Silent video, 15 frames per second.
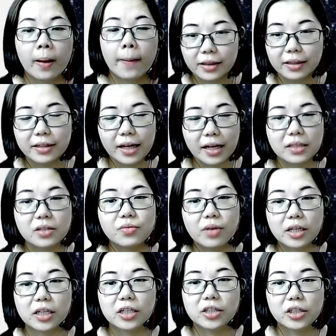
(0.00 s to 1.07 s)
The next
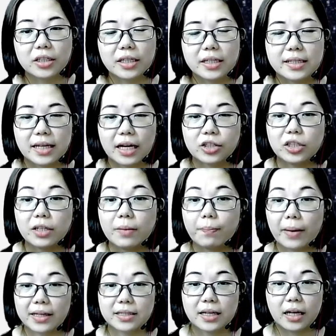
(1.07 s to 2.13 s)
radiation is actually
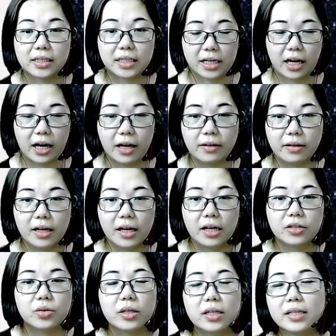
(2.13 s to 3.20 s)
beta decay.
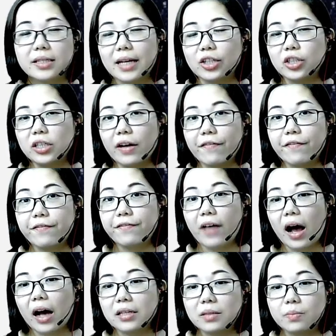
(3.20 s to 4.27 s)
So it is actually a
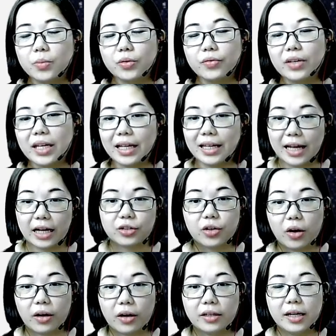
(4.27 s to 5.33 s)
fast moving
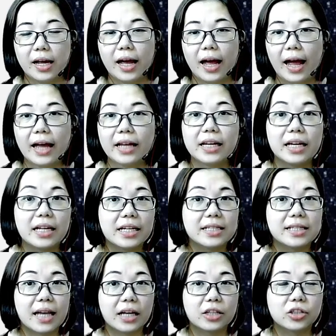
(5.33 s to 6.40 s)
electron, and it
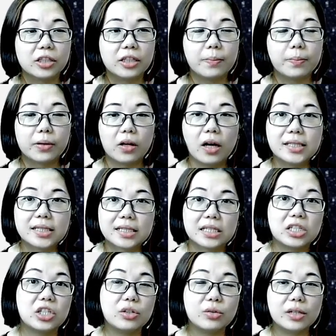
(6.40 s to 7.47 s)
is actually because the
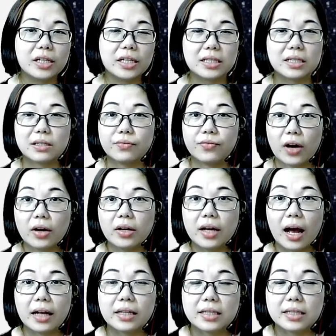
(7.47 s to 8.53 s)
nucleus is very
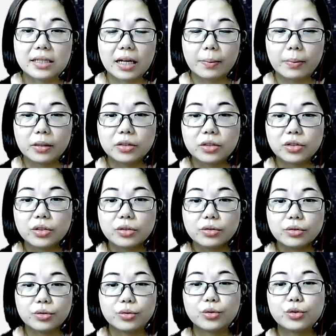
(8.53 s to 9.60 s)
unstable
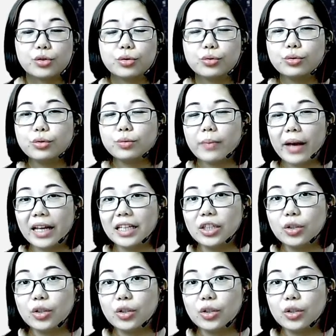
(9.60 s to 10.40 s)
due to too many